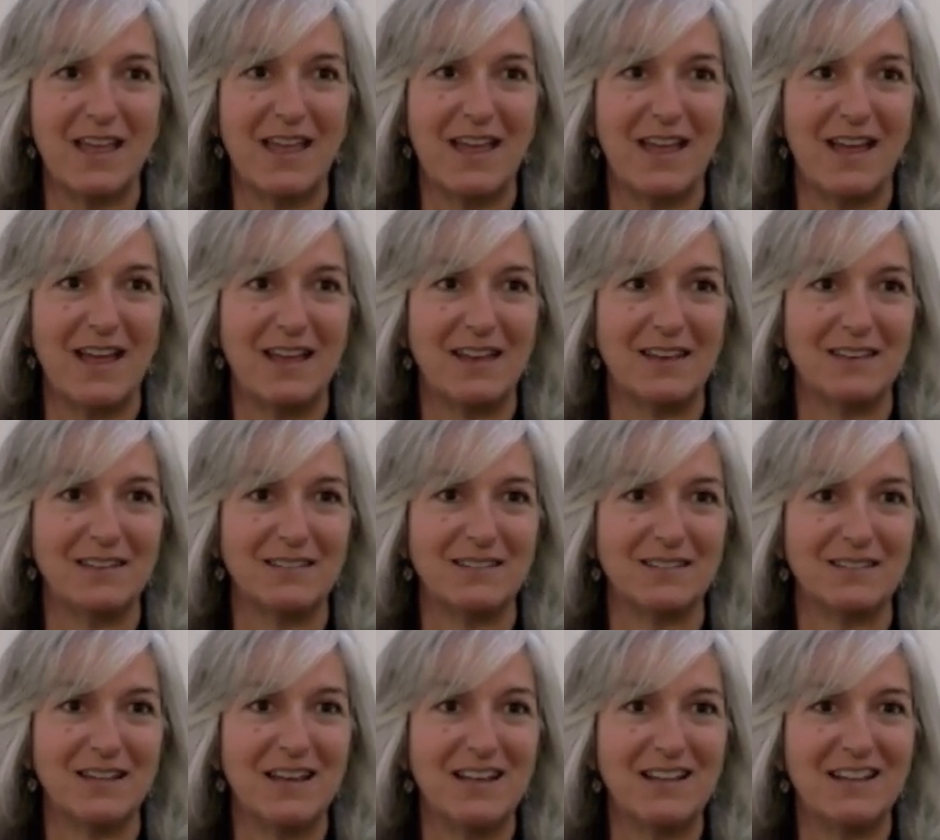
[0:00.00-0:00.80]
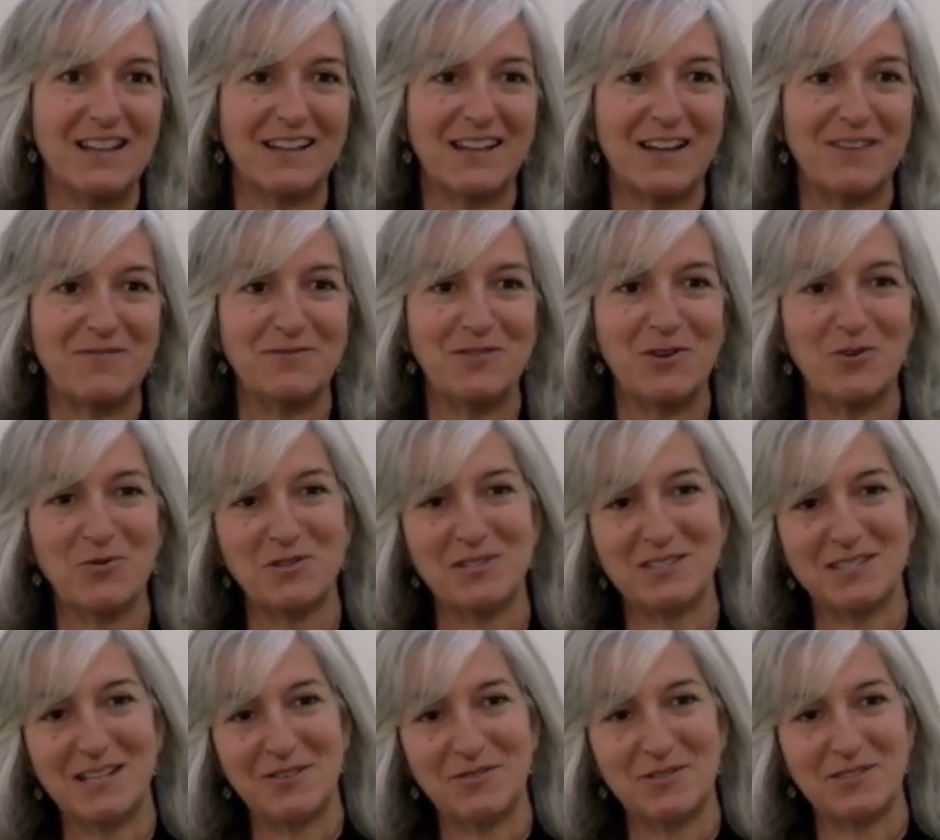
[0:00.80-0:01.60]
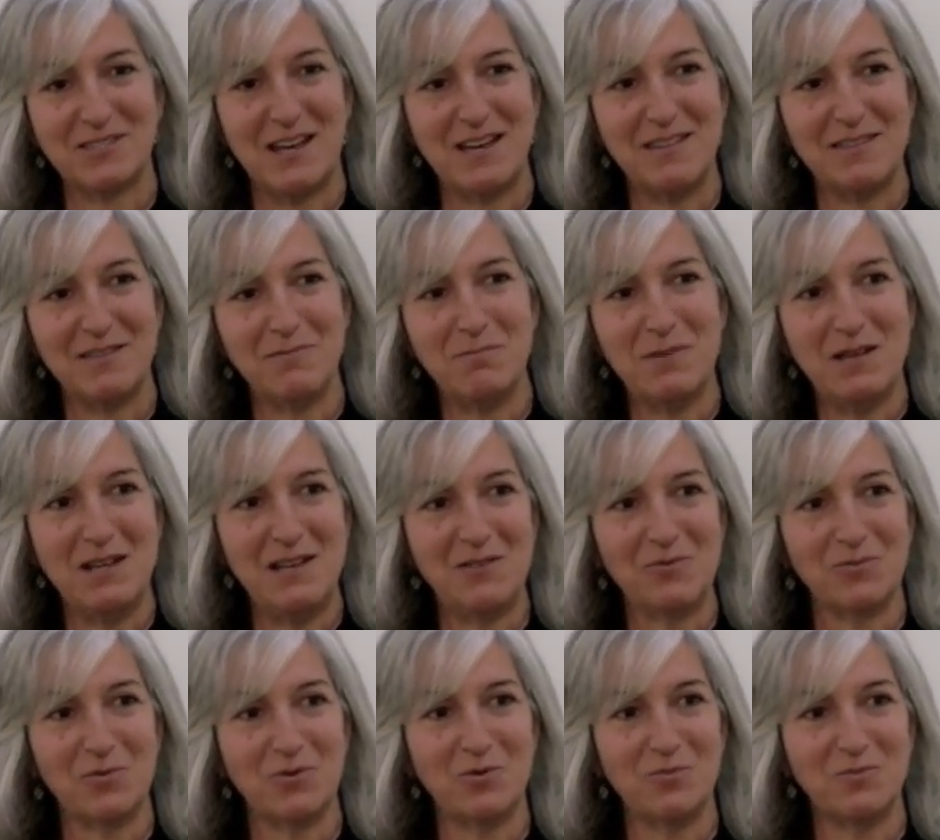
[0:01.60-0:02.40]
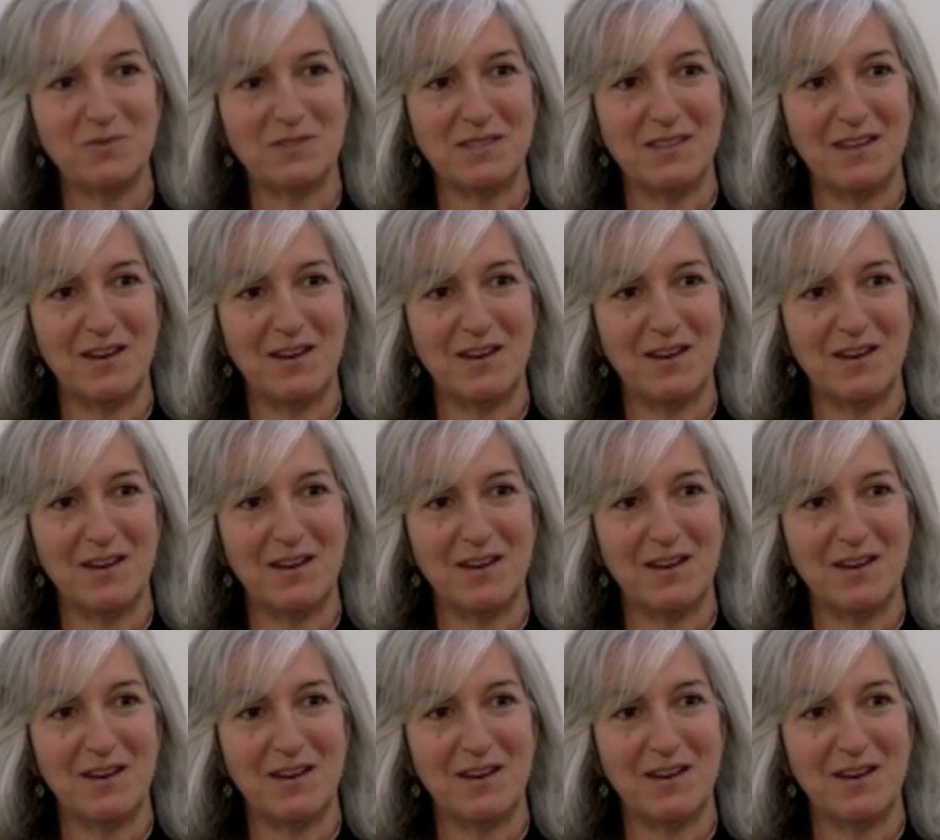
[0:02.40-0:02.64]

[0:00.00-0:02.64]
And like I've noticed outside the meeting rooms,